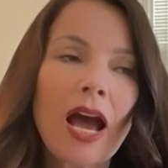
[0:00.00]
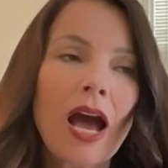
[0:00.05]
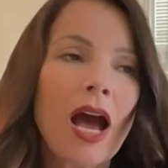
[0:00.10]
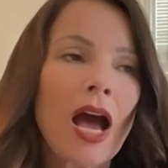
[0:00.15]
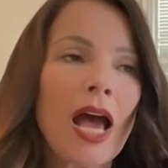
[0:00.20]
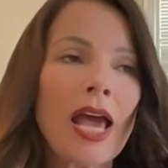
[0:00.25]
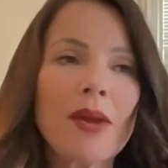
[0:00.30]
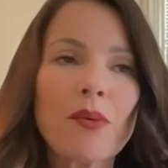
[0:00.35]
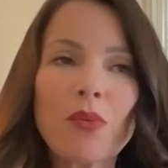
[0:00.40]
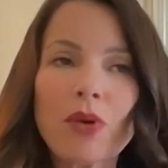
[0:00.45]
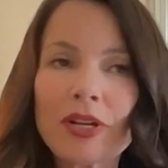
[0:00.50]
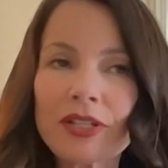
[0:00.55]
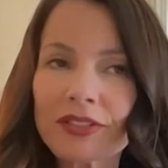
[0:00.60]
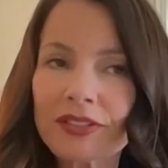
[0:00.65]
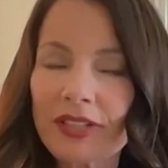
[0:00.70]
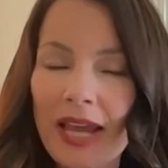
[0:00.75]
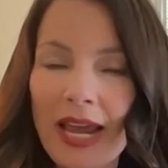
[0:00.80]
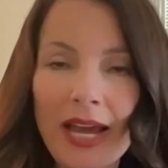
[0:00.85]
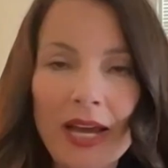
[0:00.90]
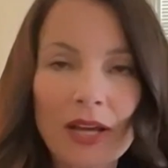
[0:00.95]
I
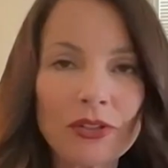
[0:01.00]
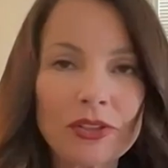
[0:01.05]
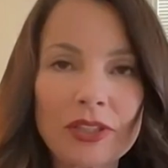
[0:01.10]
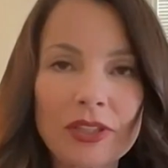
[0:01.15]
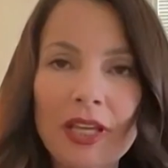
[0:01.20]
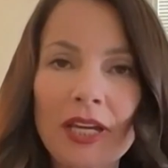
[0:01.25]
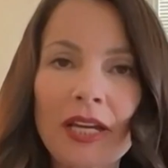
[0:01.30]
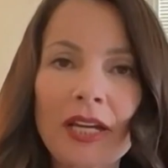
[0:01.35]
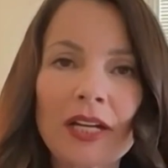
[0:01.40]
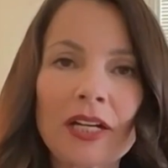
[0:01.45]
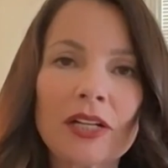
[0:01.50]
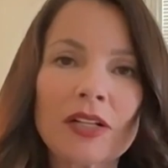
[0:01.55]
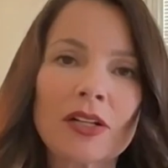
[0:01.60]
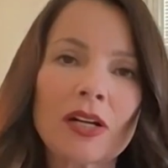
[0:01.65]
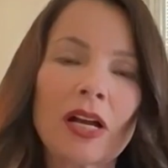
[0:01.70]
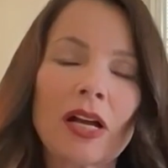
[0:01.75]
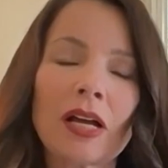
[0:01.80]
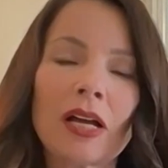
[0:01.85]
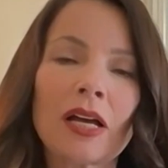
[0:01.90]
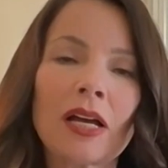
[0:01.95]
was out
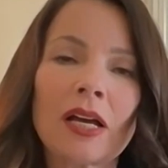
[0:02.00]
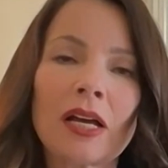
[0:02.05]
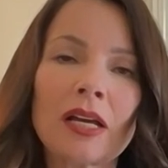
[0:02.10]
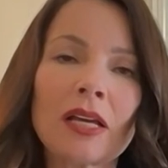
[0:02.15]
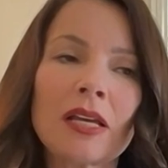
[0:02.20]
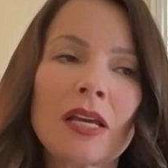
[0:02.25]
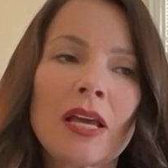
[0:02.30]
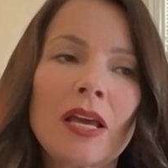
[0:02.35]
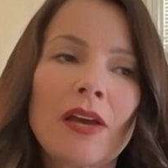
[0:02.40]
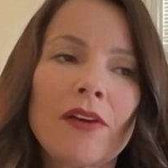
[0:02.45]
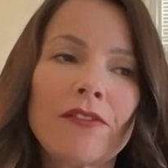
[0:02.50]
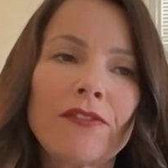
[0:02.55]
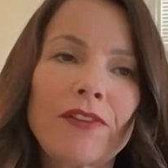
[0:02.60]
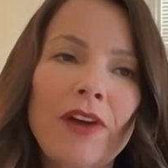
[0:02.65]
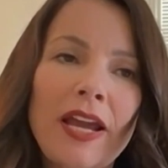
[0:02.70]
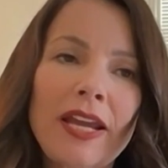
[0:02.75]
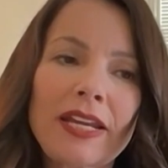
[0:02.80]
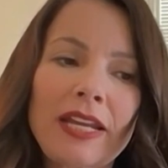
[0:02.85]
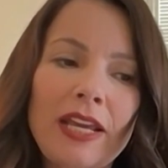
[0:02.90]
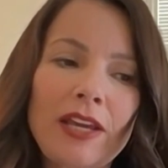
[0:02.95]
there
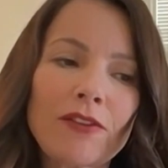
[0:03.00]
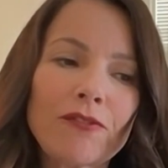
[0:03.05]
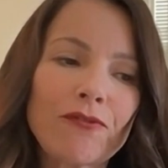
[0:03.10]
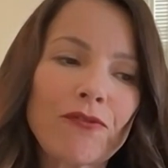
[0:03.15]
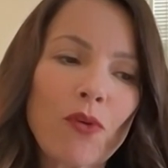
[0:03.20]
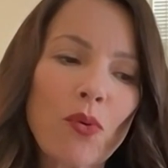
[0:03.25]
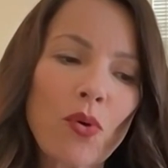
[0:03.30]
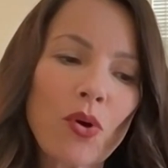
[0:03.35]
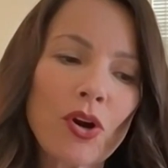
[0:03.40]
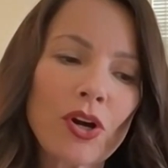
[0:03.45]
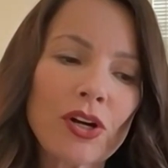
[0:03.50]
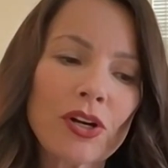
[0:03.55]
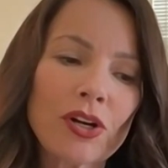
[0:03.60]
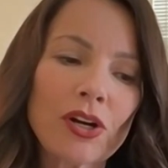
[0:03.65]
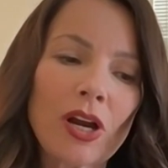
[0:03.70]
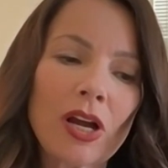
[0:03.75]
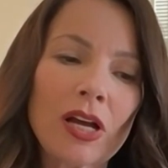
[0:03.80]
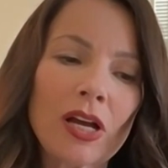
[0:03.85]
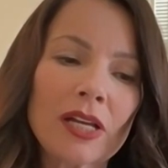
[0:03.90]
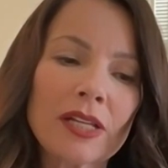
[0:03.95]
fighting
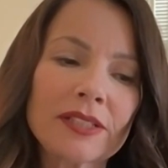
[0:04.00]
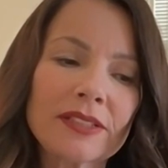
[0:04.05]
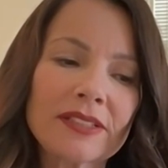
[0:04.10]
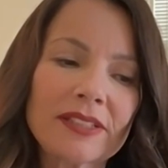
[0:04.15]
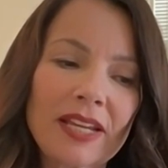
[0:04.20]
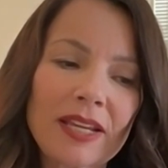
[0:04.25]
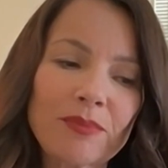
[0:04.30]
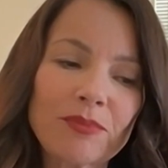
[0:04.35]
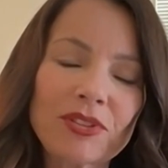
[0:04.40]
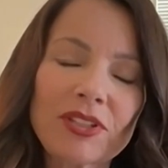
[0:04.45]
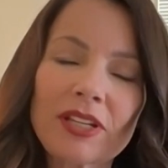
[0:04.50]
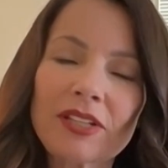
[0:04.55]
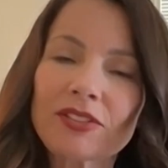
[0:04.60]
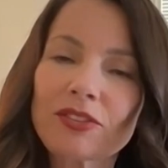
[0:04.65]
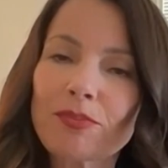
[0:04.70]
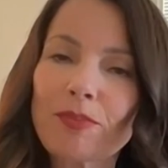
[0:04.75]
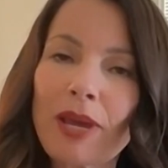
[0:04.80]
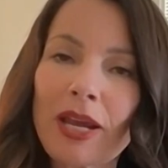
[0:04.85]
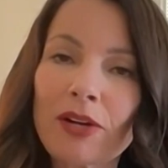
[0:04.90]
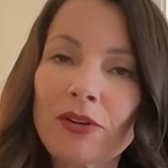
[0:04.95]
for
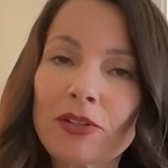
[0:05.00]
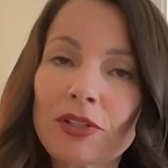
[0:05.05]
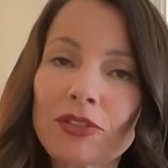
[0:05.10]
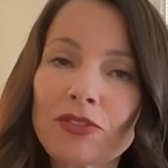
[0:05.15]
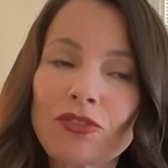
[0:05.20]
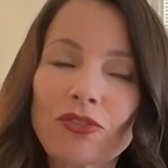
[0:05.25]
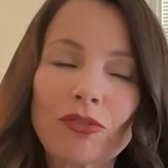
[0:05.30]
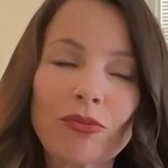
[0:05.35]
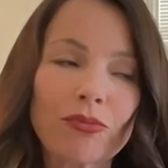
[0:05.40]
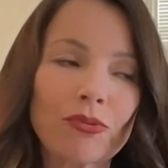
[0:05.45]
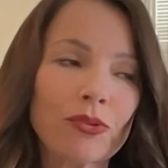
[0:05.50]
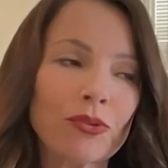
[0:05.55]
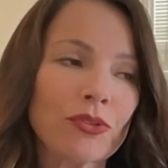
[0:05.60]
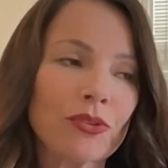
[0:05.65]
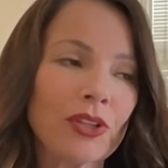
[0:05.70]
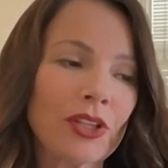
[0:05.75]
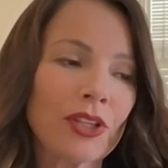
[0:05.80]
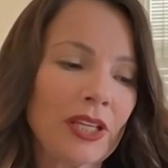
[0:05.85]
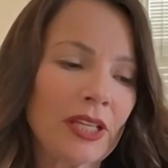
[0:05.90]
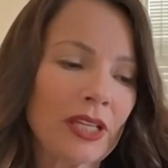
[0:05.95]
same-sex marriage through
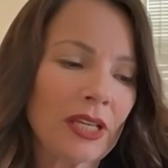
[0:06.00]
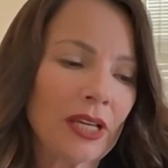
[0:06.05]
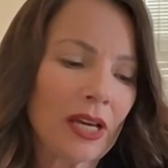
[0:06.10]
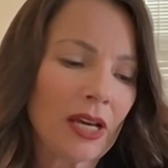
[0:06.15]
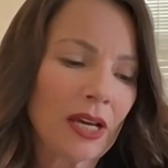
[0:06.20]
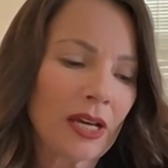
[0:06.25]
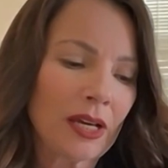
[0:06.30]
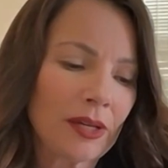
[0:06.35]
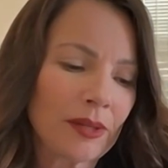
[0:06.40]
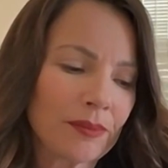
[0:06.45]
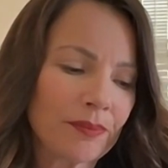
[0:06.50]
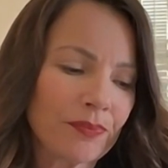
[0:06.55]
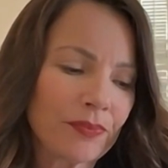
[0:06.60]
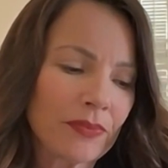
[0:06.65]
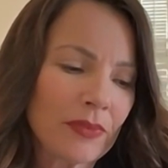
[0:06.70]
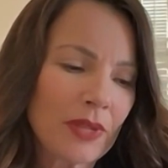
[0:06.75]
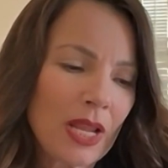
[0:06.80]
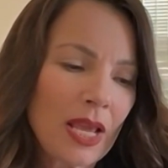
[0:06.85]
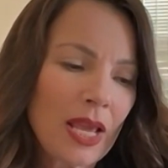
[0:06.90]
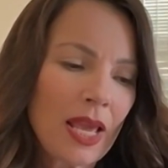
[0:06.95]
the
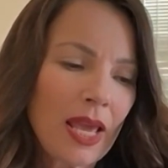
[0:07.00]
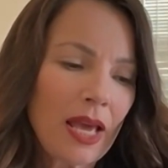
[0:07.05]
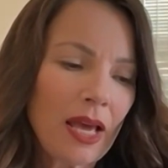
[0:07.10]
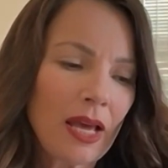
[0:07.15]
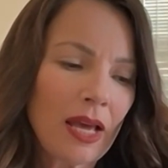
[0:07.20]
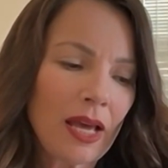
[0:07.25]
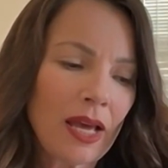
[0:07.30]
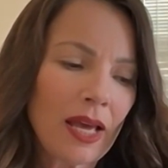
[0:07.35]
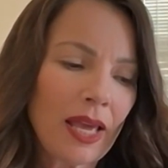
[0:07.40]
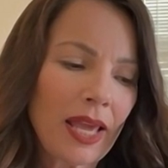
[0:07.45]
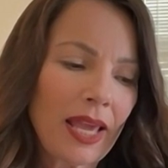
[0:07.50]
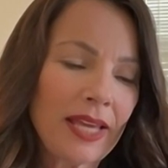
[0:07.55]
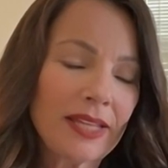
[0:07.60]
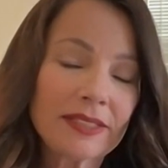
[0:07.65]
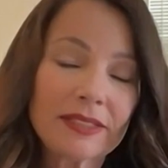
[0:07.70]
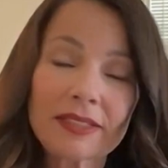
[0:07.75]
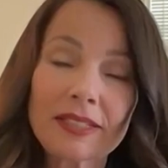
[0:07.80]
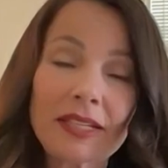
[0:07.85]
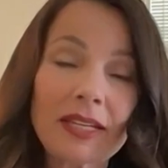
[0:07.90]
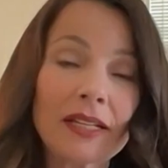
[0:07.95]

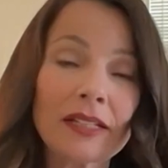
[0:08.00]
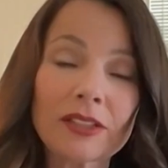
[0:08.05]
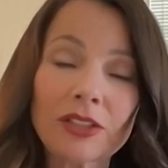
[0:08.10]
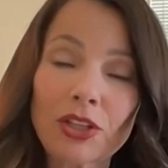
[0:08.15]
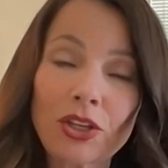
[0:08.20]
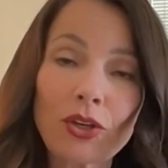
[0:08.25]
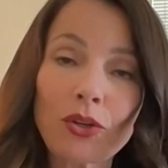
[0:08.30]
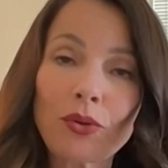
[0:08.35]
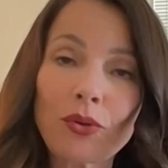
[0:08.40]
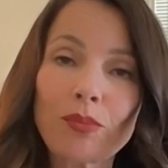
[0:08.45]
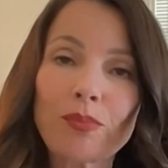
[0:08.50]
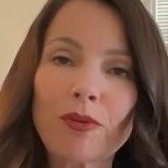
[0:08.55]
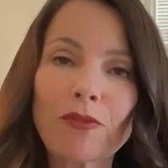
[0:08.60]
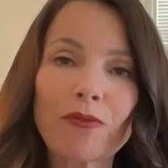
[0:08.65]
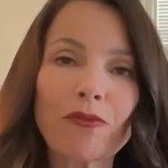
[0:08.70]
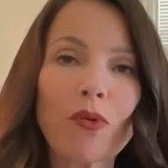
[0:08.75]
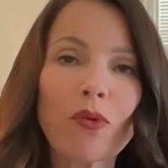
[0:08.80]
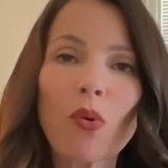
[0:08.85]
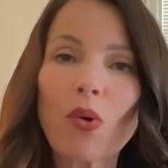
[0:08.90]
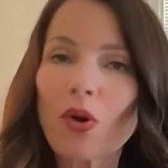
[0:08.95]
ACLU
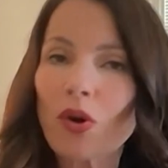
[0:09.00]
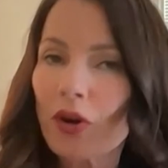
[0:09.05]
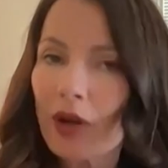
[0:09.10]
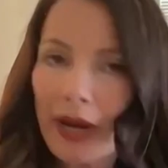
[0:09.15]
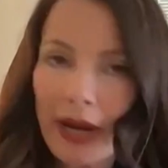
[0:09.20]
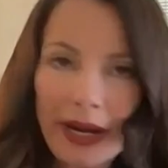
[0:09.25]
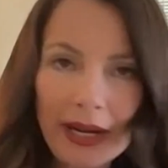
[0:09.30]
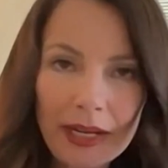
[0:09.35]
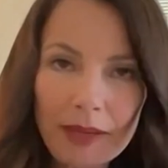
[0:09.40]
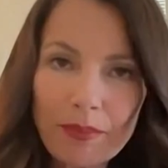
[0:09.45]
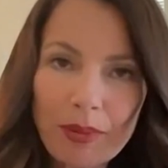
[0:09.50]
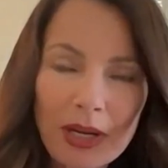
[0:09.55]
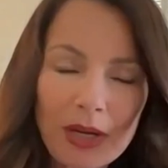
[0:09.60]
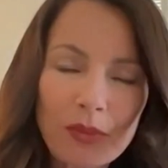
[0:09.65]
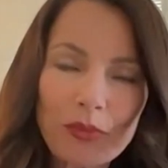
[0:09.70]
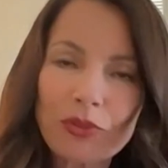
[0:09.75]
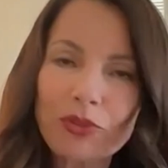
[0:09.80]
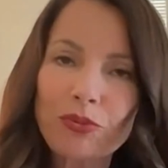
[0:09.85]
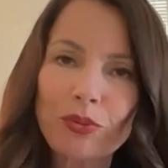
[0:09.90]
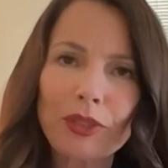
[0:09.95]
before
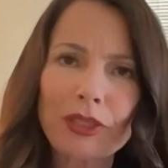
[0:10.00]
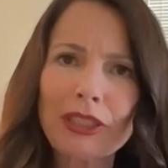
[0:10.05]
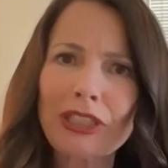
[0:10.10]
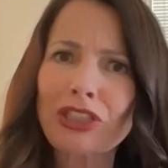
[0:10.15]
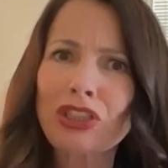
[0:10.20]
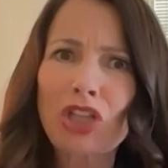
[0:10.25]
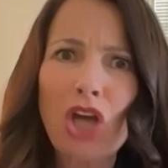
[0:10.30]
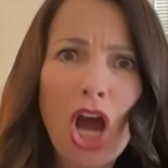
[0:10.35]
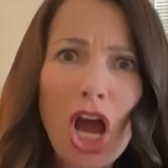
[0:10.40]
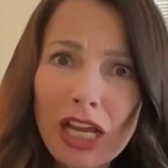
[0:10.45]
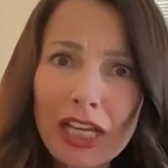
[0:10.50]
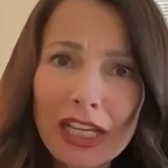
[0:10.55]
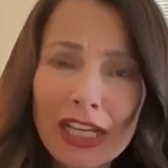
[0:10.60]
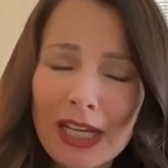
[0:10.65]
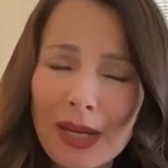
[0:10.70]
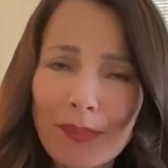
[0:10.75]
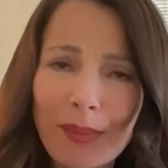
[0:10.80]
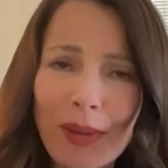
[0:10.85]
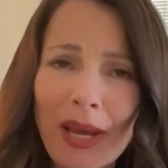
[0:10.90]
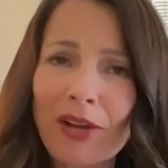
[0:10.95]
anybody was really
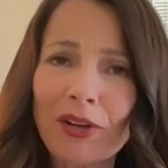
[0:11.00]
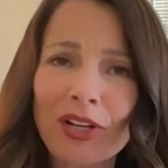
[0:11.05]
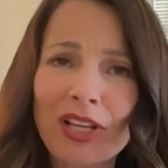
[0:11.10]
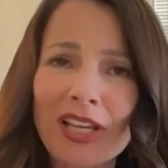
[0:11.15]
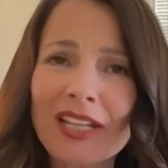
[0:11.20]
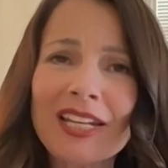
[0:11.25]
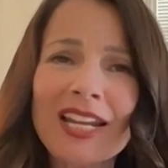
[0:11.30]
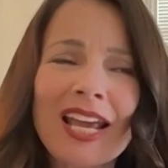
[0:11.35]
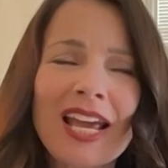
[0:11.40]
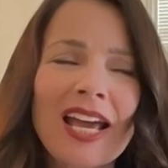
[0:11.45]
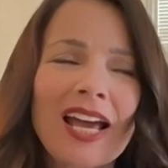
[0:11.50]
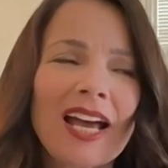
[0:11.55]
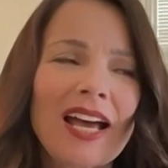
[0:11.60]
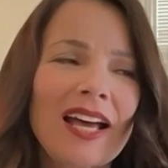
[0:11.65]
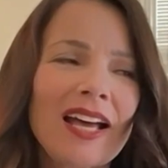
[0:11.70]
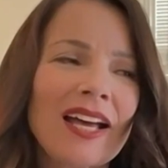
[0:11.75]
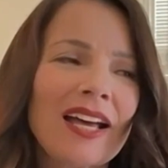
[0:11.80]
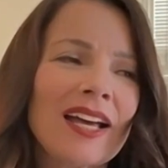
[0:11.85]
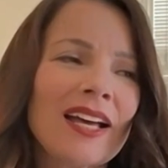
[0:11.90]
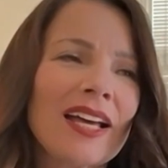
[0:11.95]
talking about
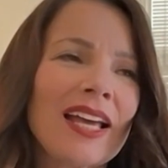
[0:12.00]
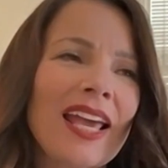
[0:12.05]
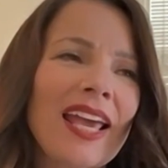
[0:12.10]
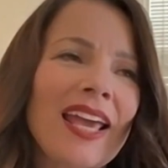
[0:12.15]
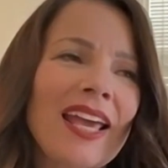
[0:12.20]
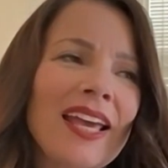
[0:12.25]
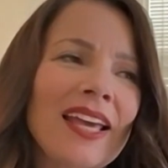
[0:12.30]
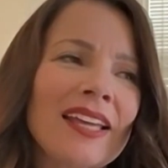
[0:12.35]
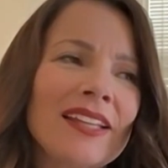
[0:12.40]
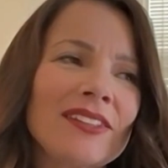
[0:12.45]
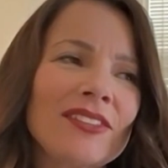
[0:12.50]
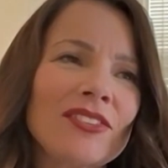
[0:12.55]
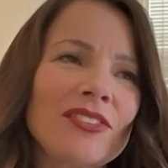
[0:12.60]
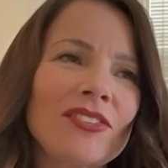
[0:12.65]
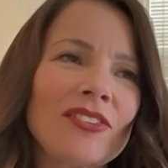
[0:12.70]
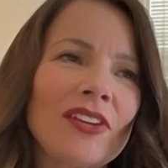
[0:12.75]
it. And